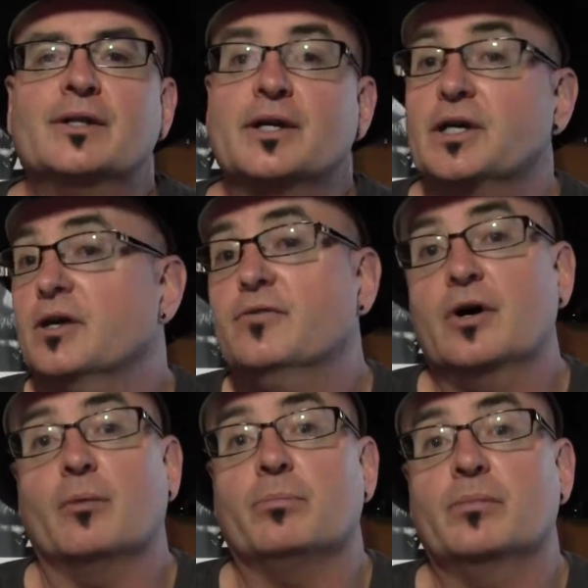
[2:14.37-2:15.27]
they give
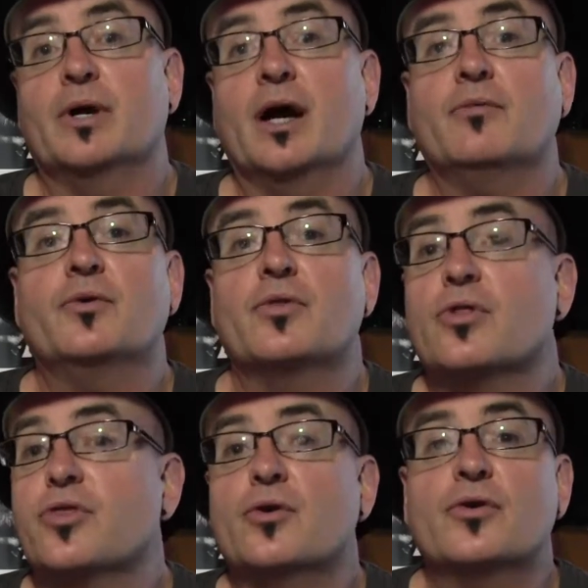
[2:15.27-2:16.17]
up after the
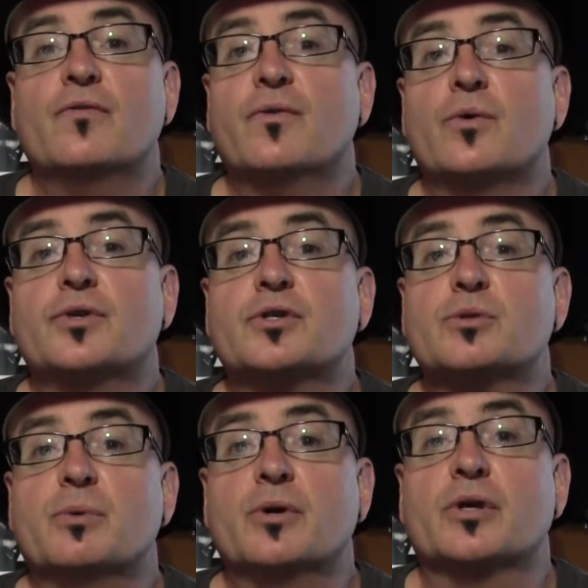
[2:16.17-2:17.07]
3rd or 4th
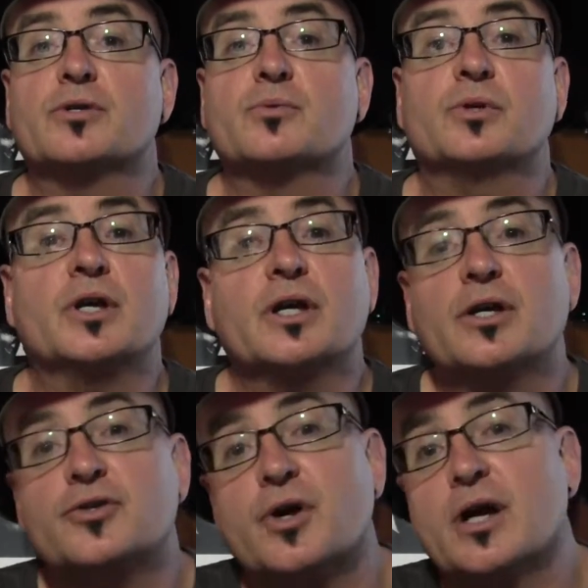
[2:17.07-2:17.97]
experience. When they
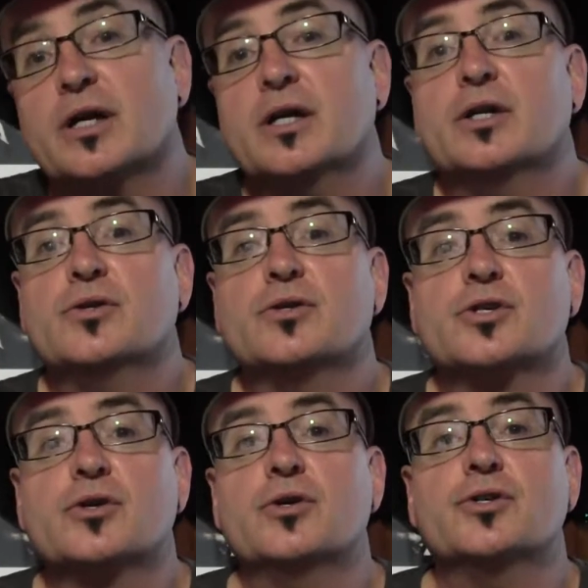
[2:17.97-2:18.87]
try to get into a
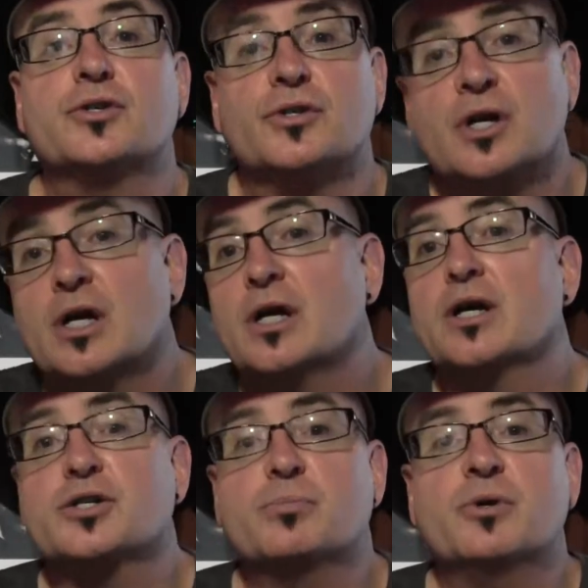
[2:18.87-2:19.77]
church and
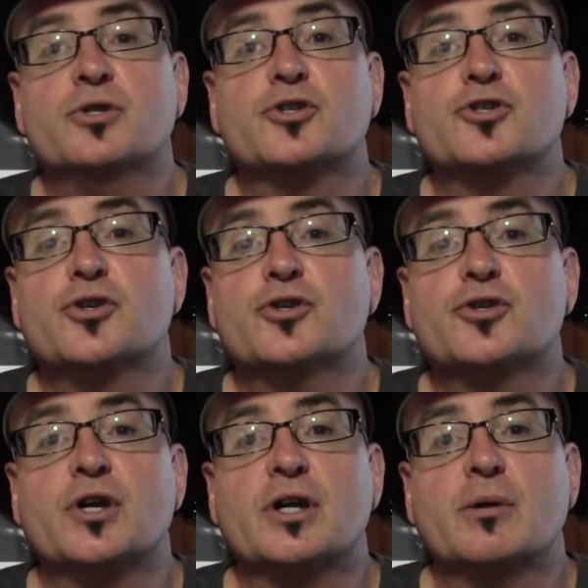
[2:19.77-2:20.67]
experience the
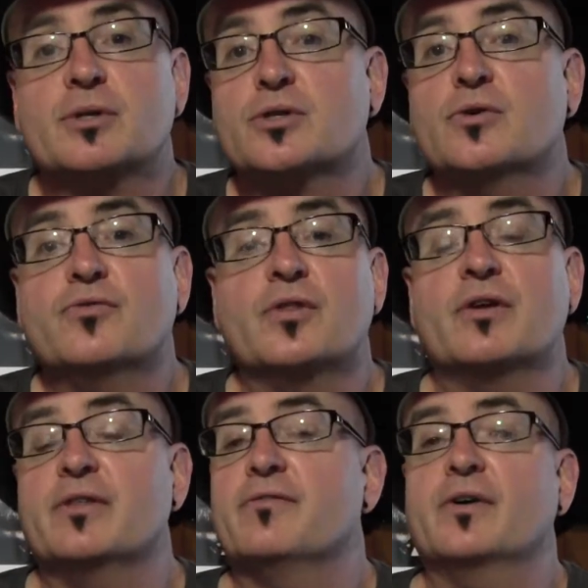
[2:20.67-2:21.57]
church dynamics,
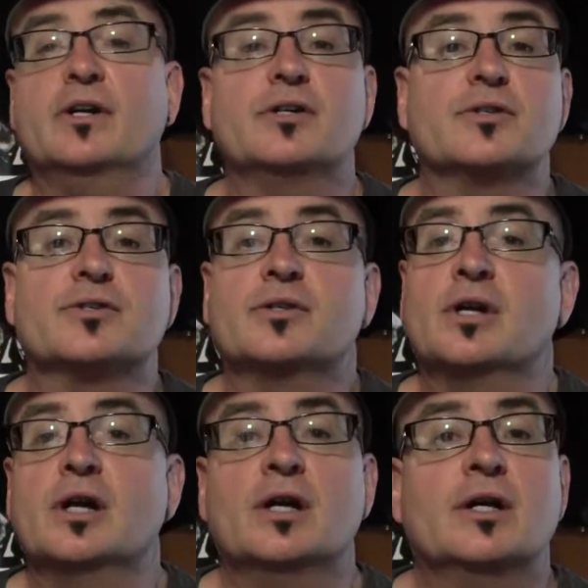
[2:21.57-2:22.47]
they finally just,
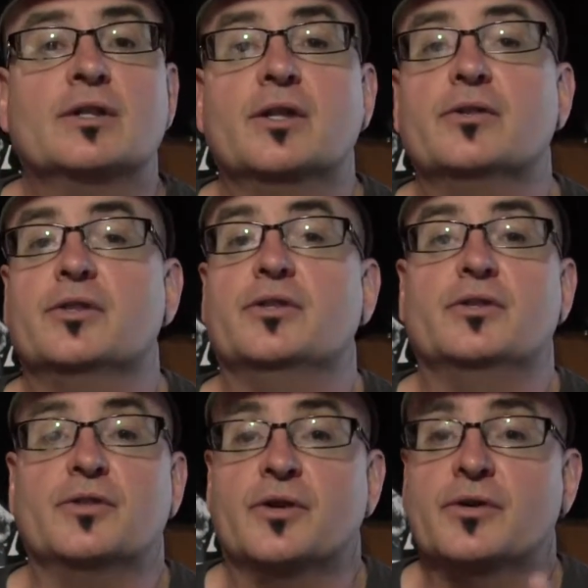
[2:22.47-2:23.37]

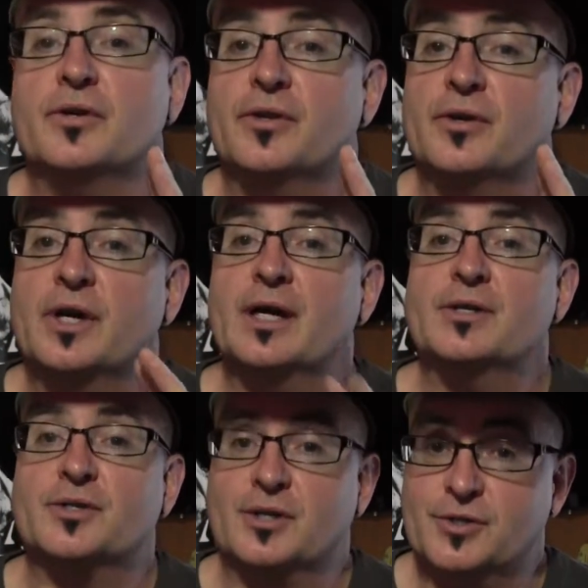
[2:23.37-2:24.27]
they're not
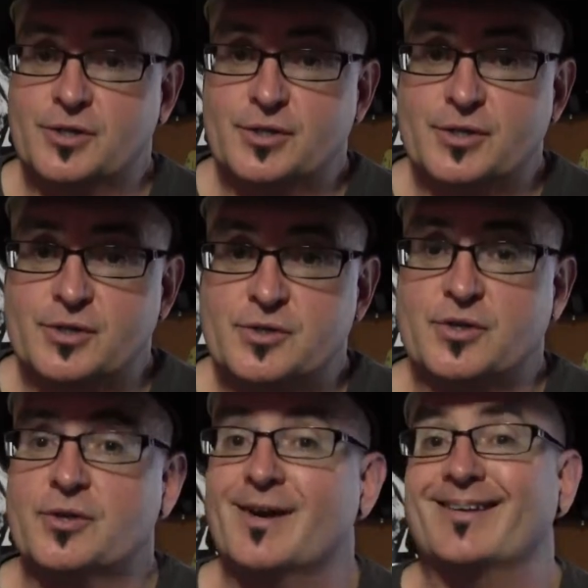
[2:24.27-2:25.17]
as consistent.
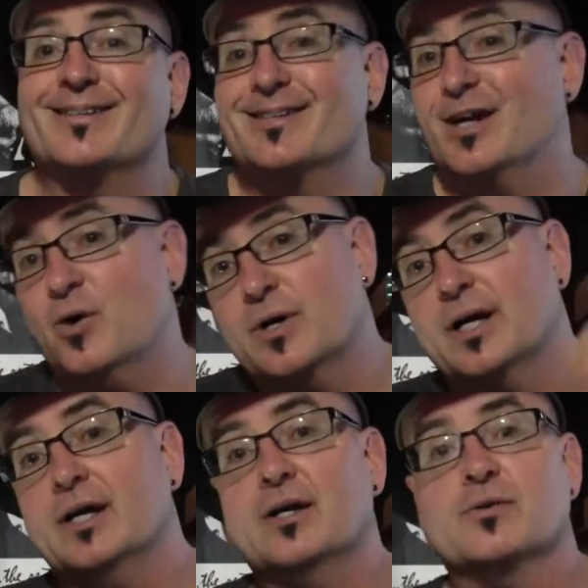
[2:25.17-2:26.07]
They're not as go
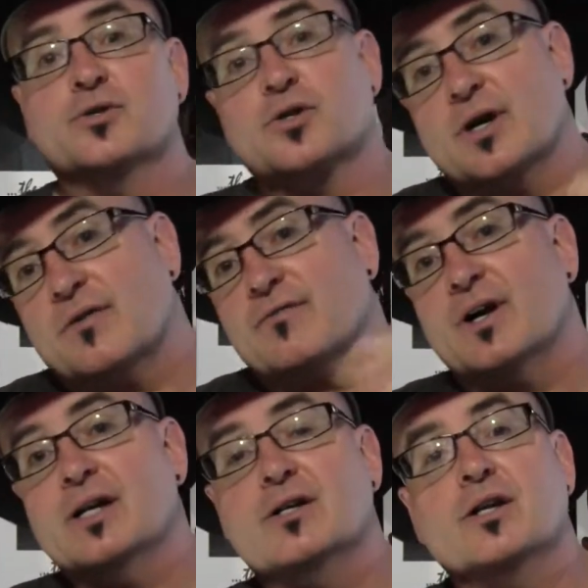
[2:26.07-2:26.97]
get it and trying to
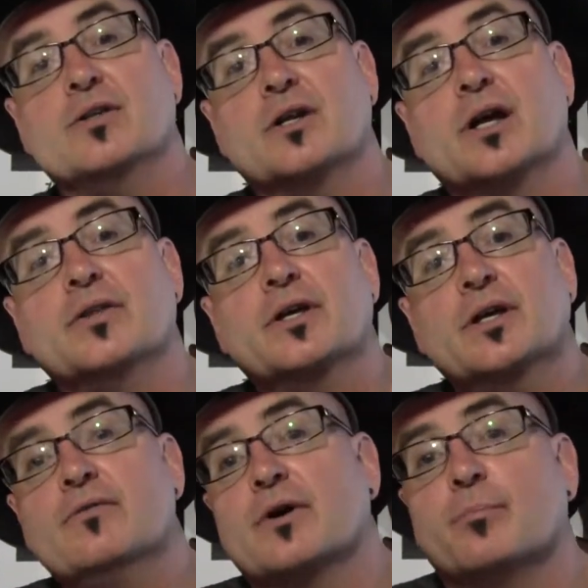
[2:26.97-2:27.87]
find it, and they
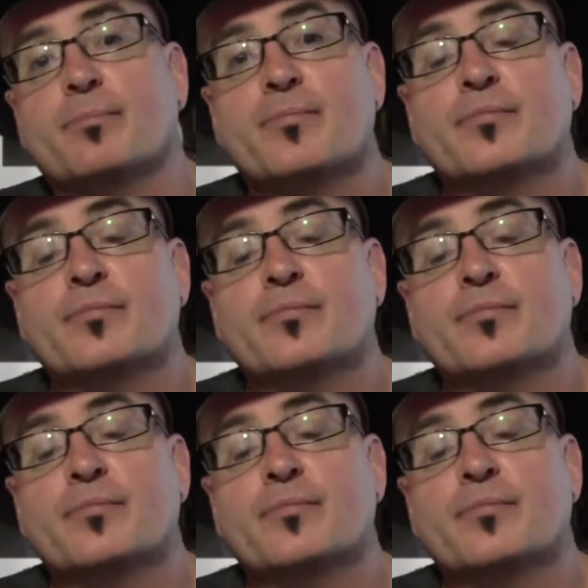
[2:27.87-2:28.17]
give up.